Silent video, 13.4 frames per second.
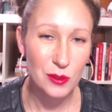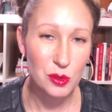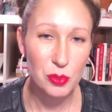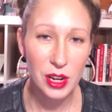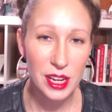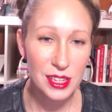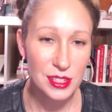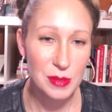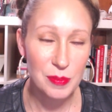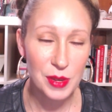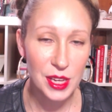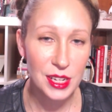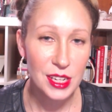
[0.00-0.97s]
over price.
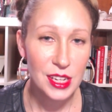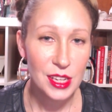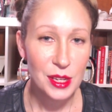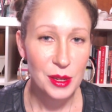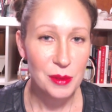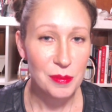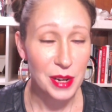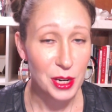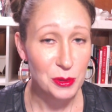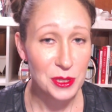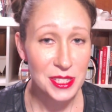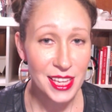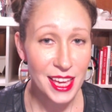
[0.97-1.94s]
But I
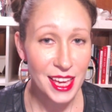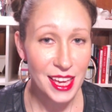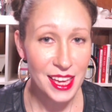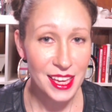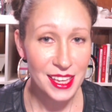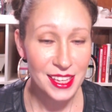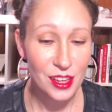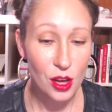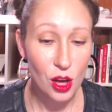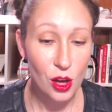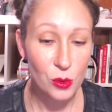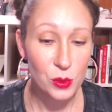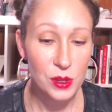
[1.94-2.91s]
will say,
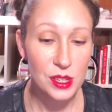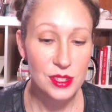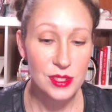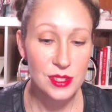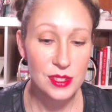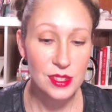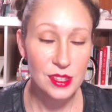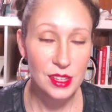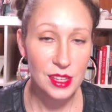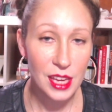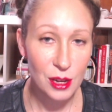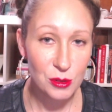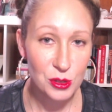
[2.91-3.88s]
always
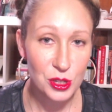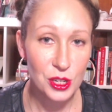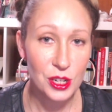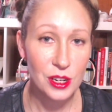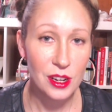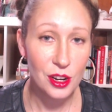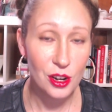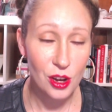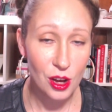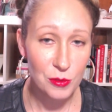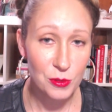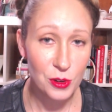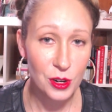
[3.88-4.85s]
counter an
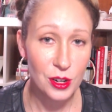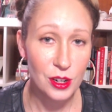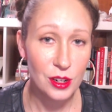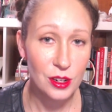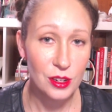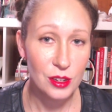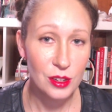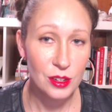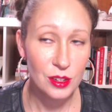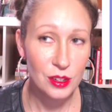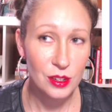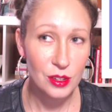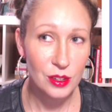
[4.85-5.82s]
offer
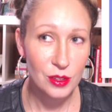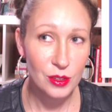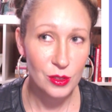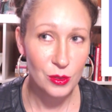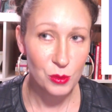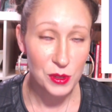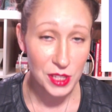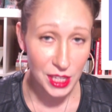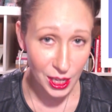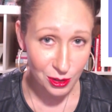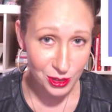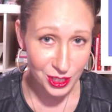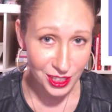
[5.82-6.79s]
with a
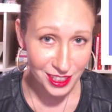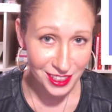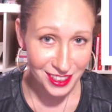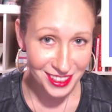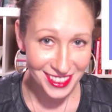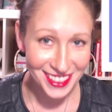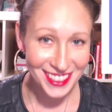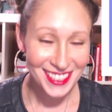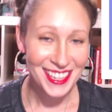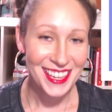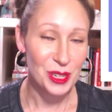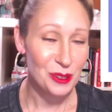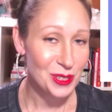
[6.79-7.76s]
counter.
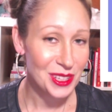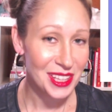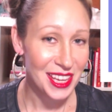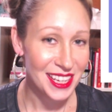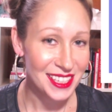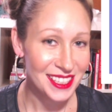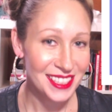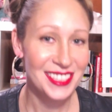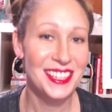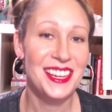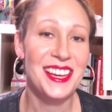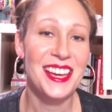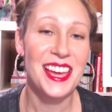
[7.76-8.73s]
Don't decline.
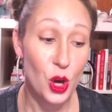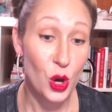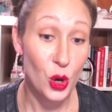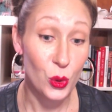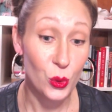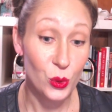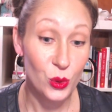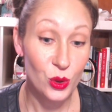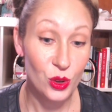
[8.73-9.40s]
Oh,